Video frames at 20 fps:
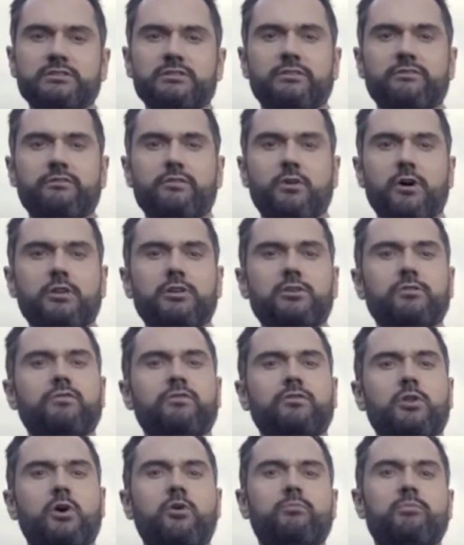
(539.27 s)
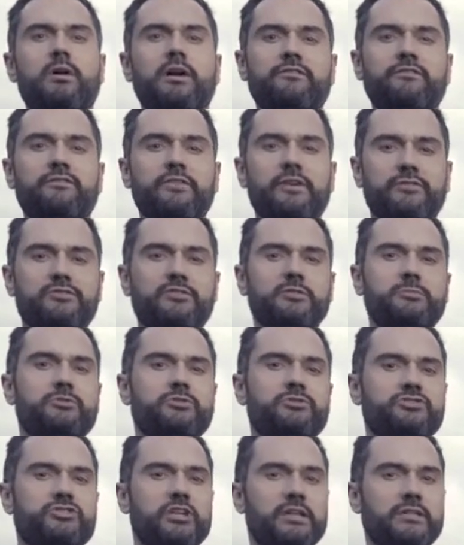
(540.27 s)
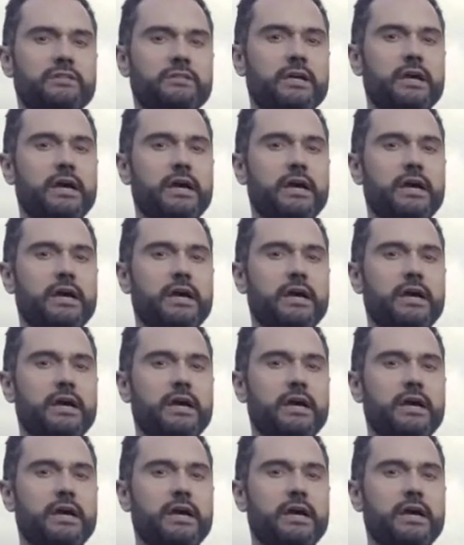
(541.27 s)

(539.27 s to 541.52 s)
the volume flow by 50%